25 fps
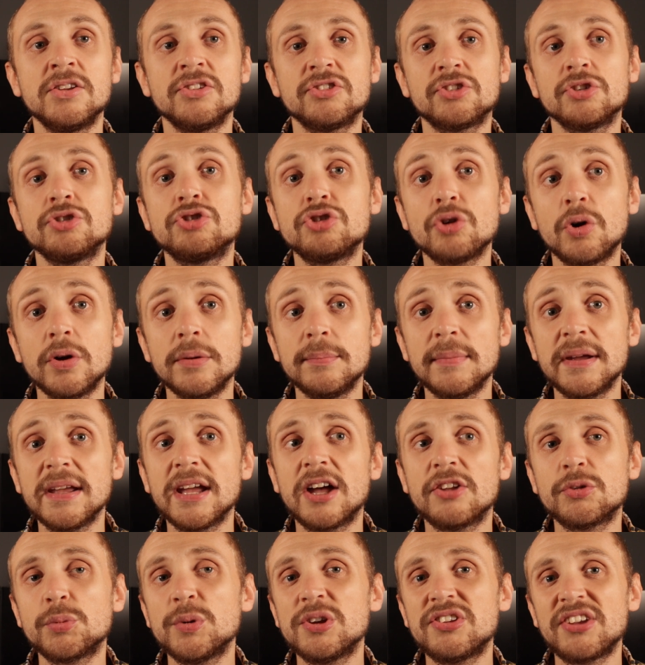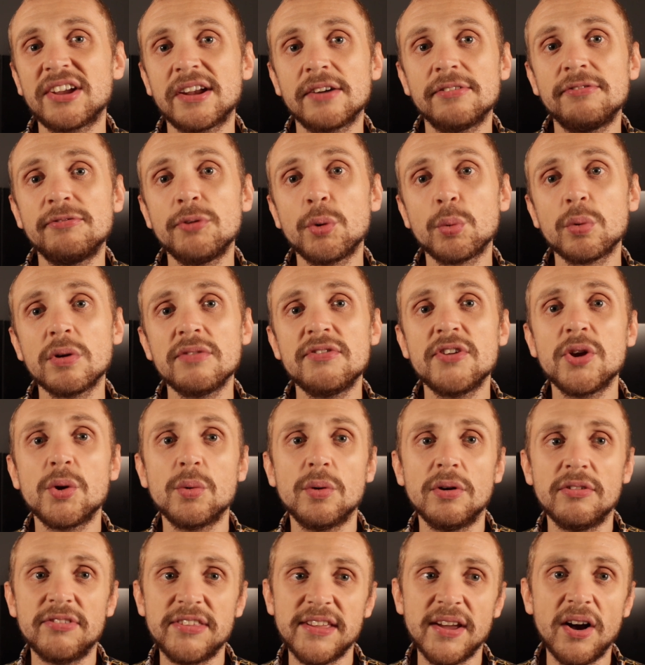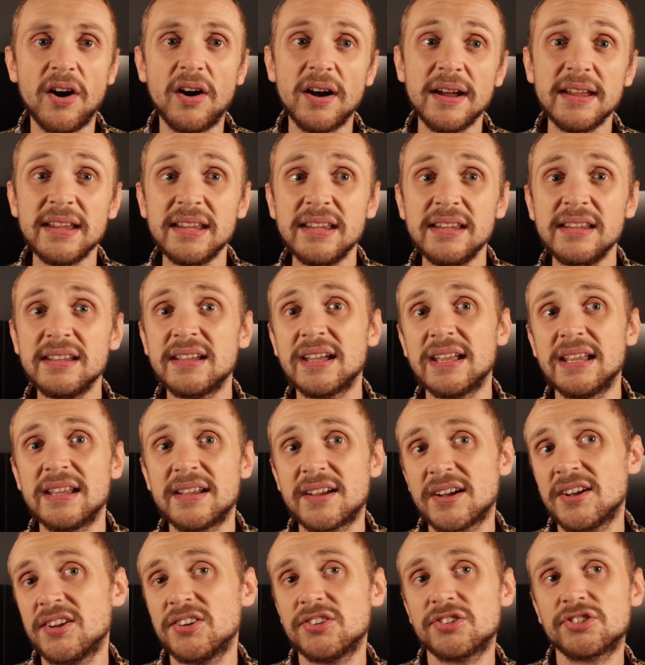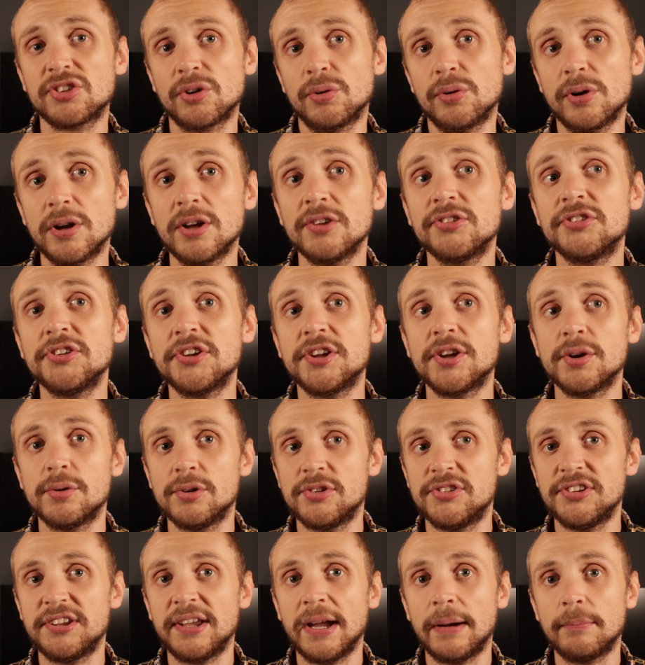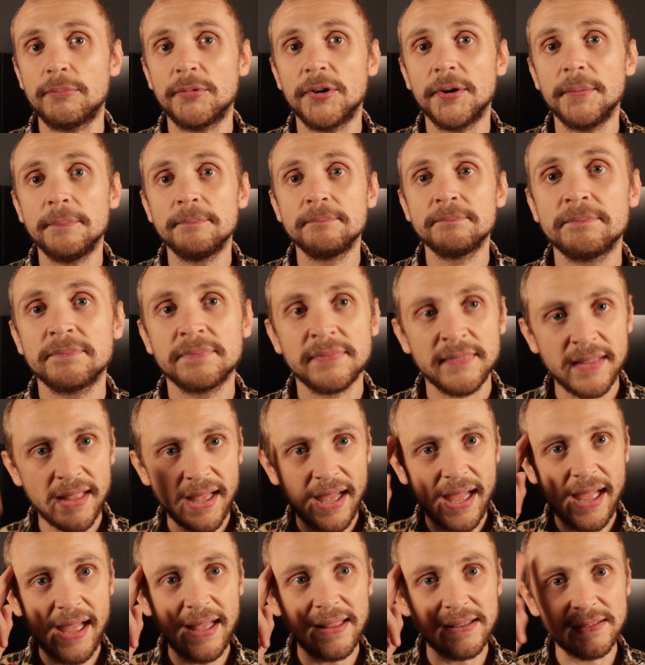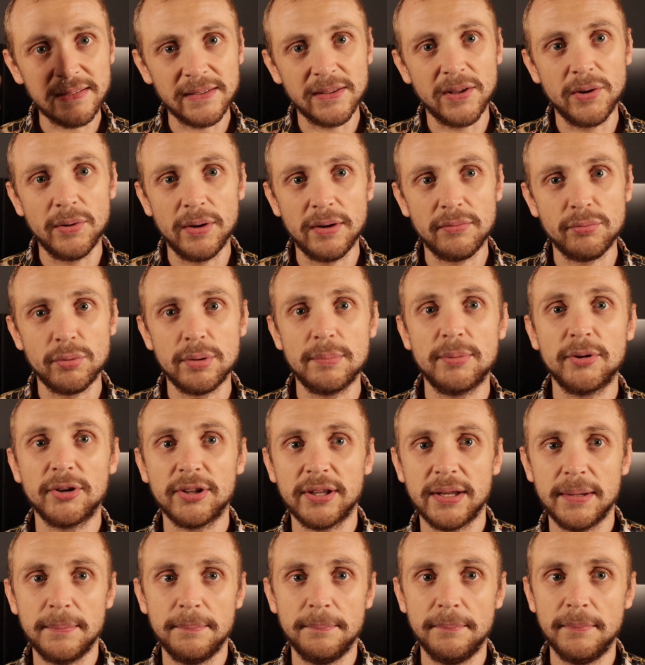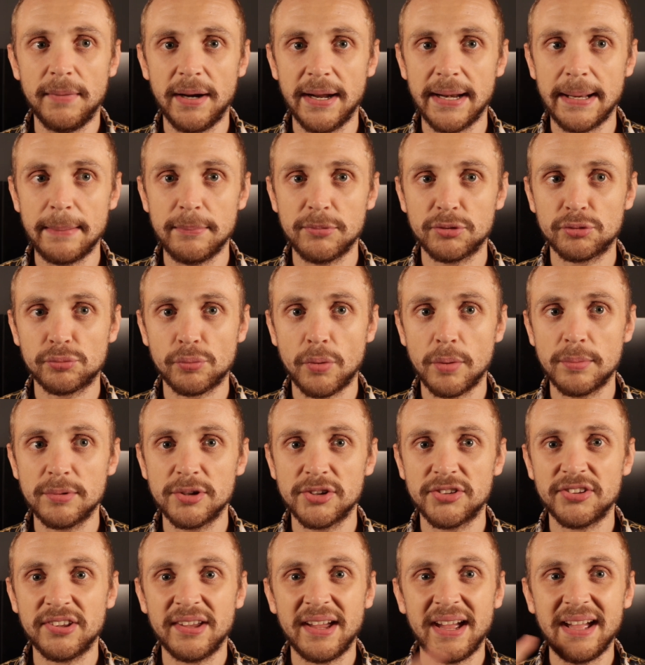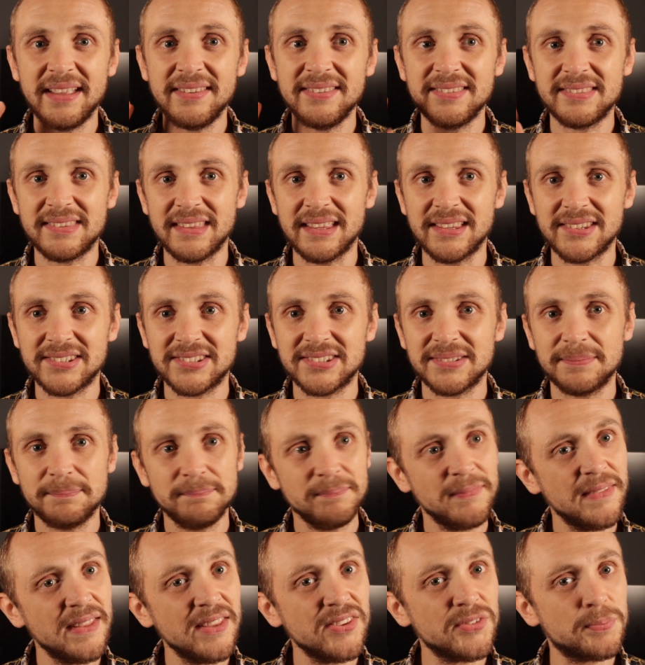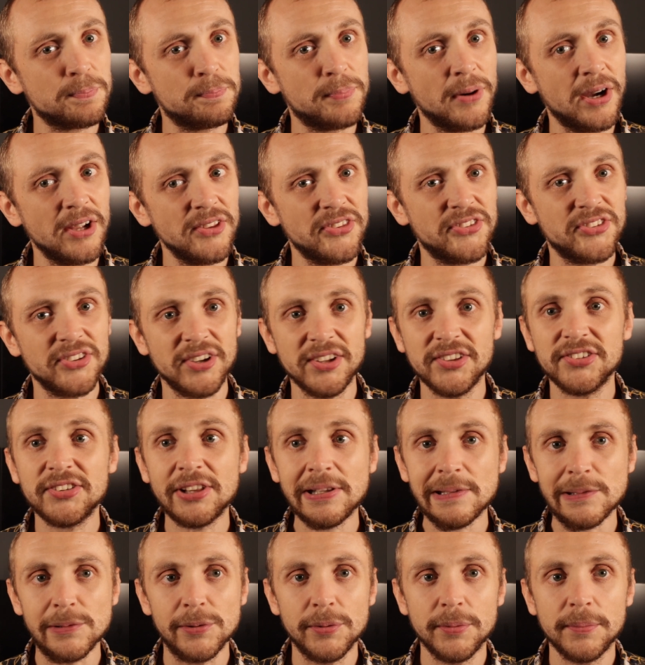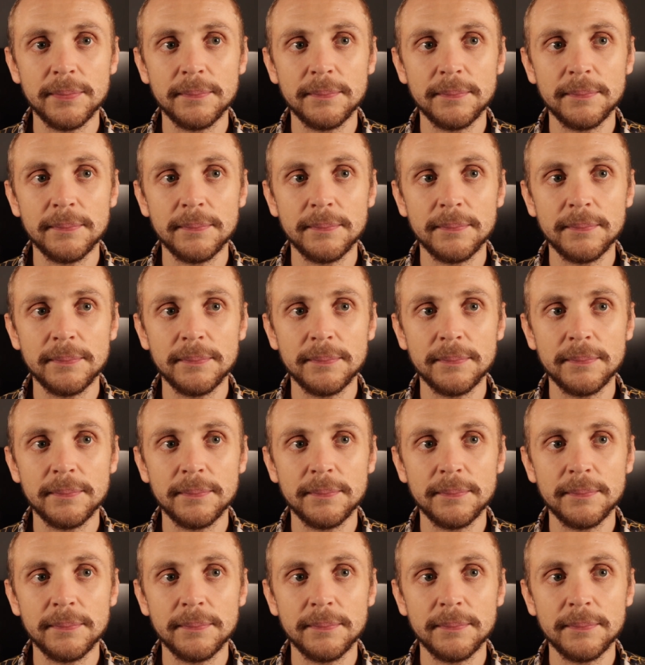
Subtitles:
So join me as we take a full review of the IEGEEK Solar security camera. Hello everybody, my name is Robert and this is Bite Size Clue.